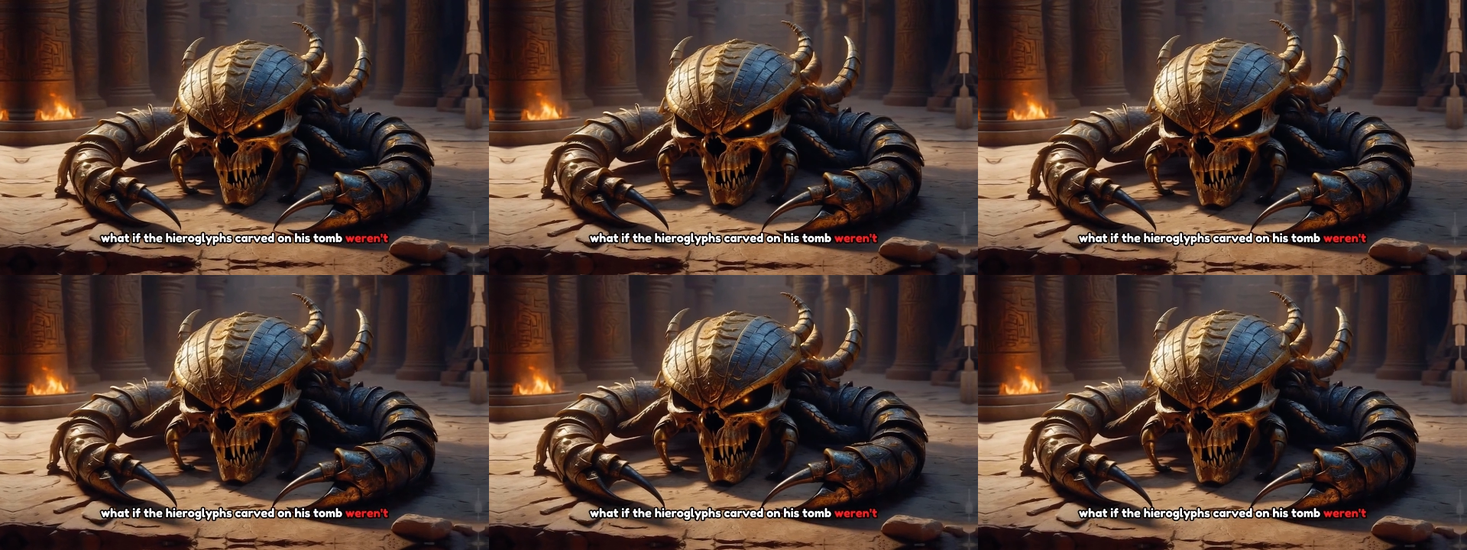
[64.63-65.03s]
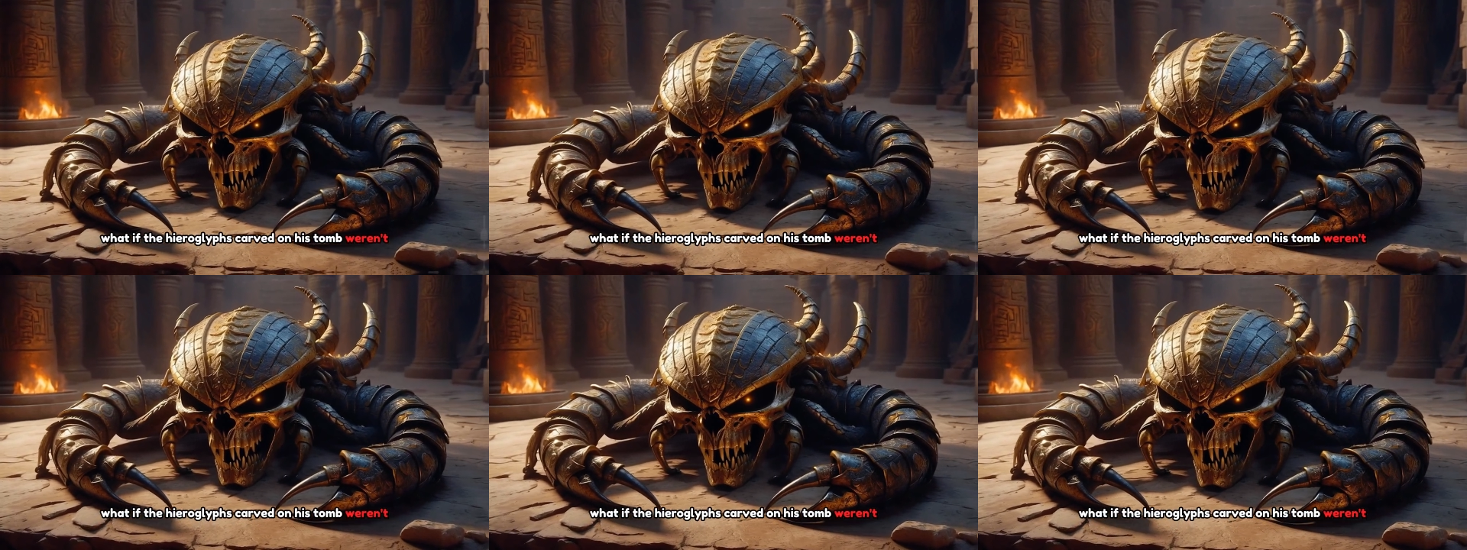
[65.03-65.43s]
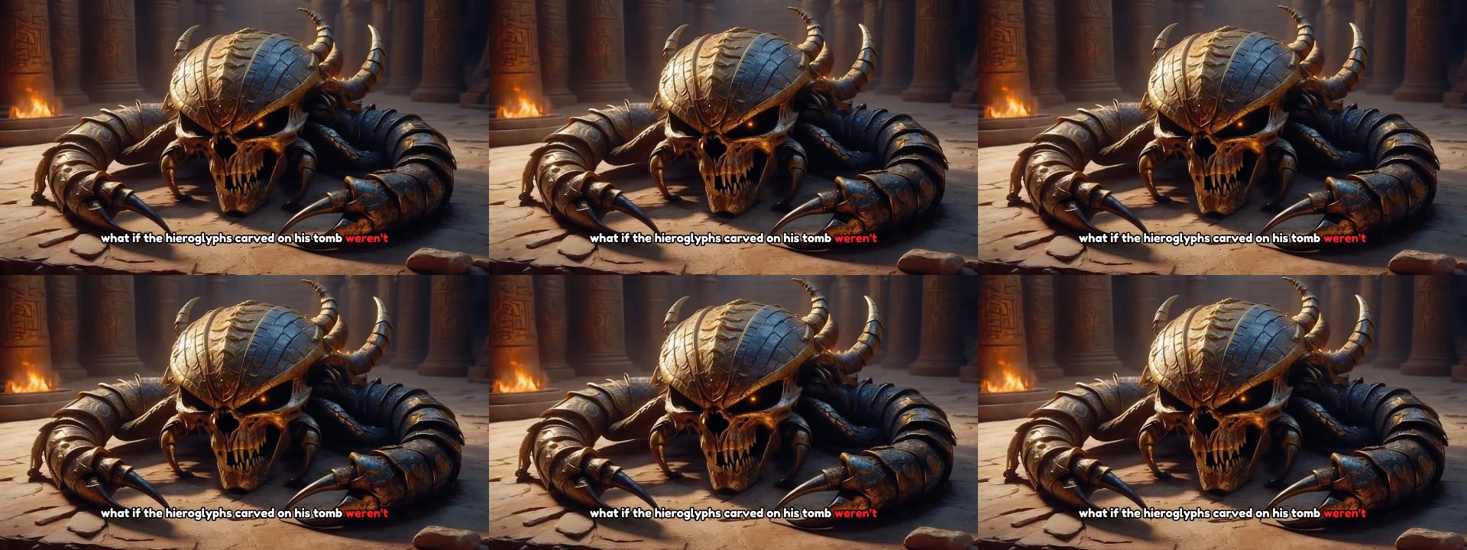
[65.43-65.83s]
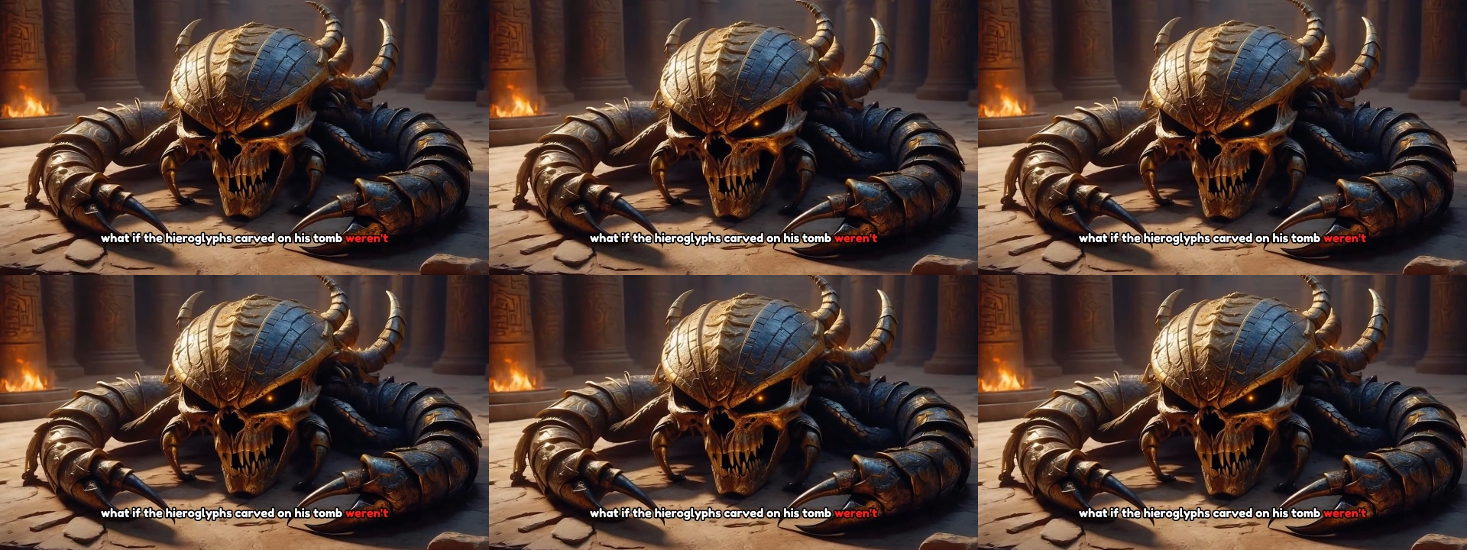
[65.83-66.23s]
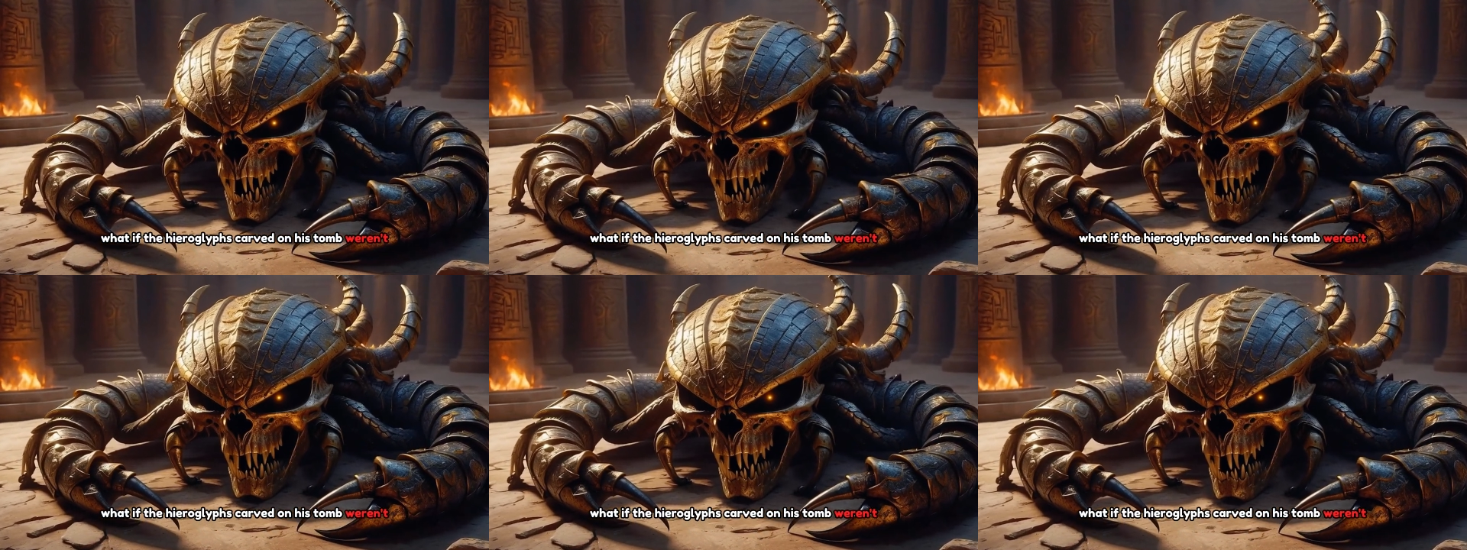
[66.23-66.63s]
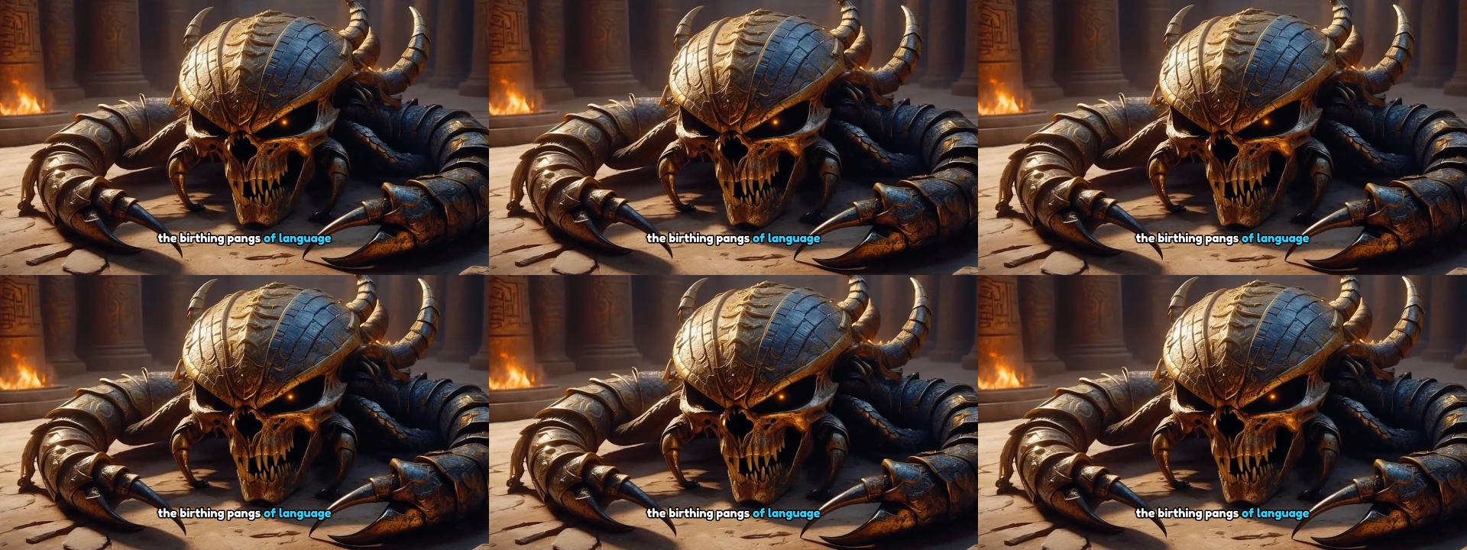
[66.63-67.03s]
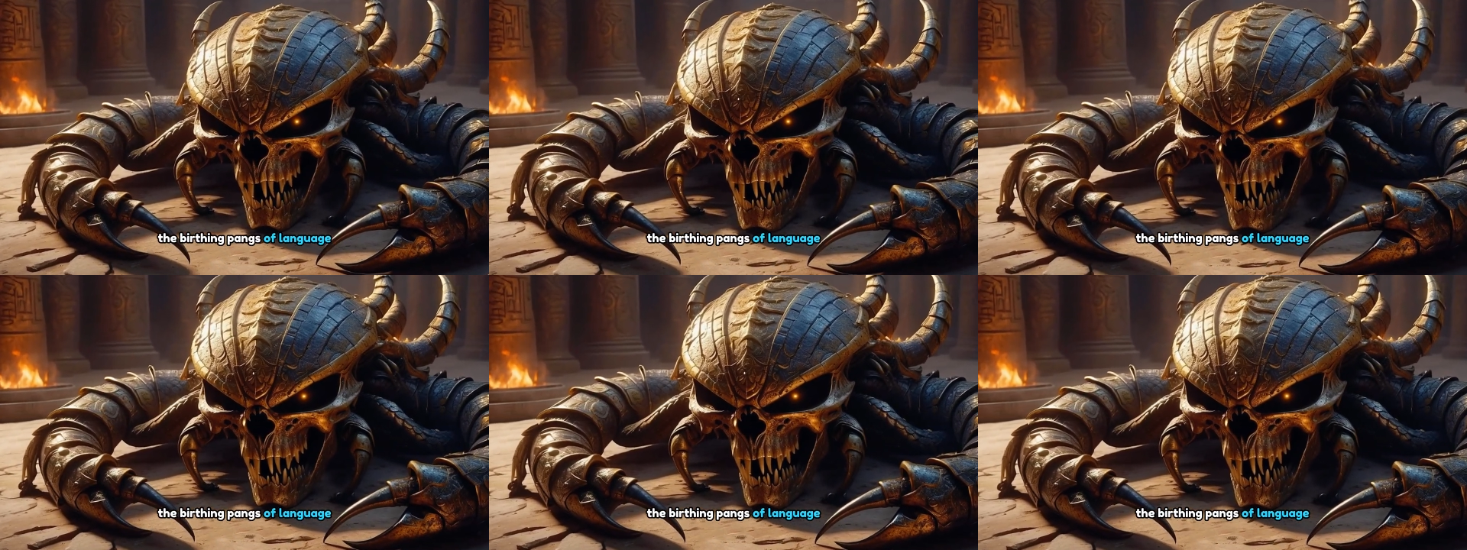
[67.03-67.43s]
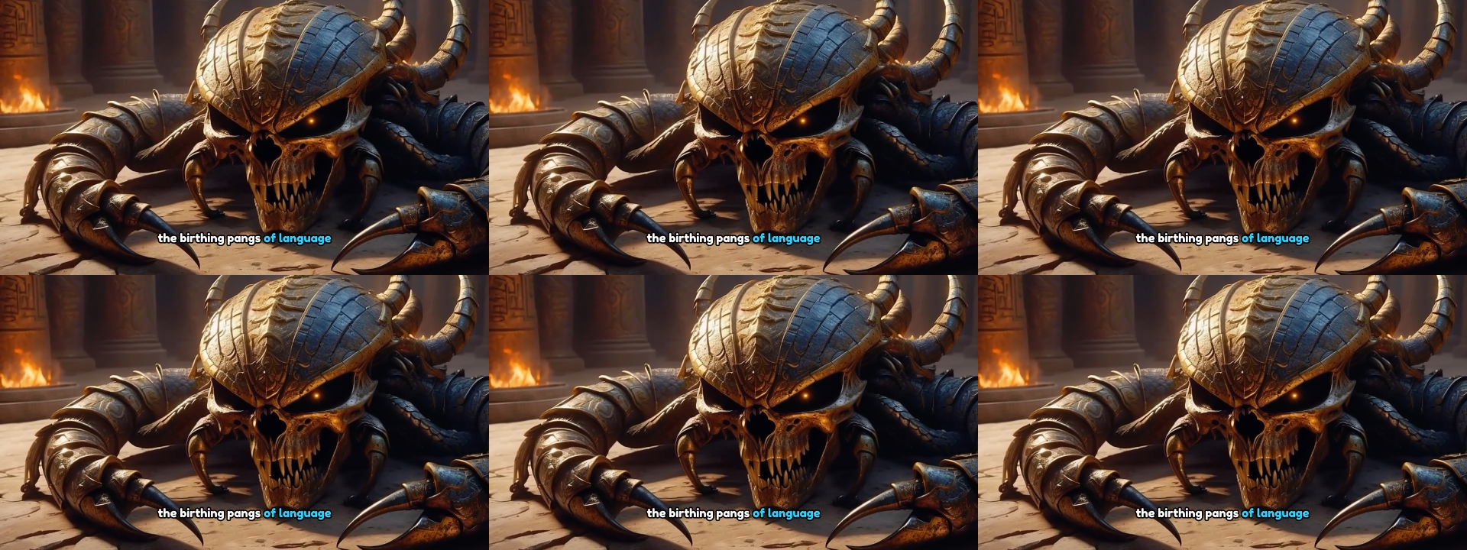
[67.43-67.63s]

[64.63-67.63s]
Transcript: Nobody's mouth can be seen.